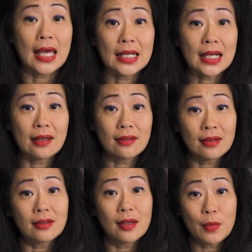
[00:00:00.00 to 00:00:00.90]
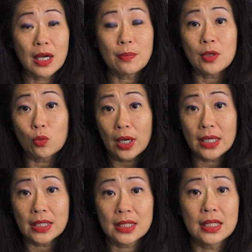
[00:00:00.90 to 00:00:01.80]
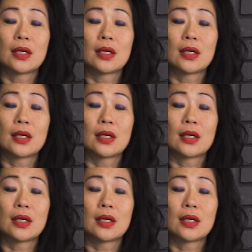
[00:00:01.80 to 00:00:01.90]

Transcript: And I think they might be right.